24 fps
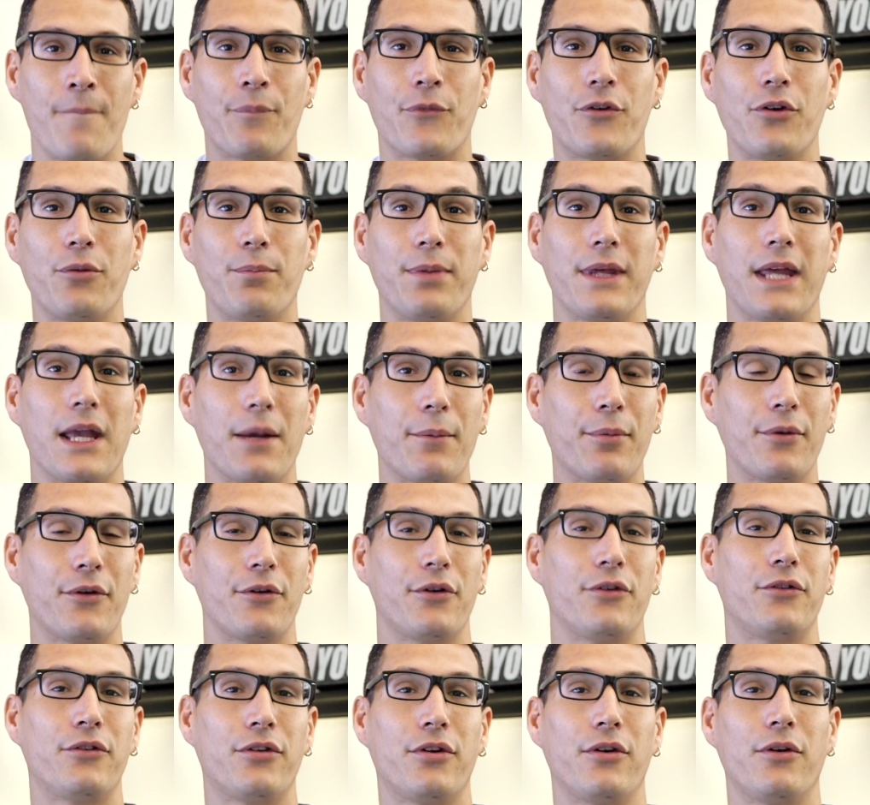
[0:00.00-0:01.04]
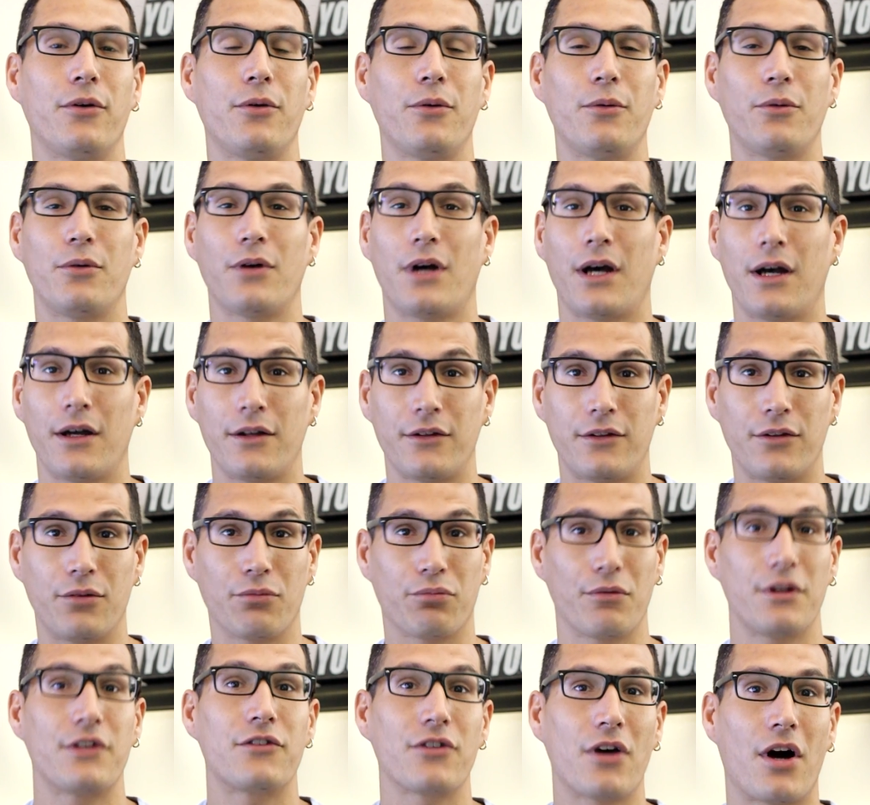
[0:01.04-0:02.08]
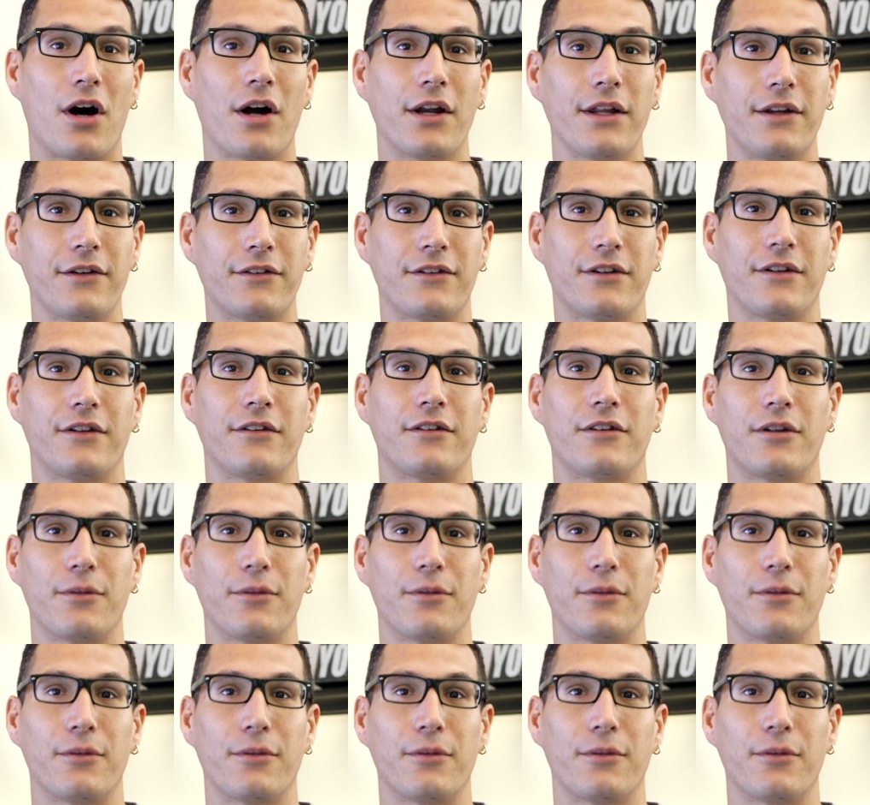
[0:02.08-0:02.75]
to be able to to, uh, to reach audiences,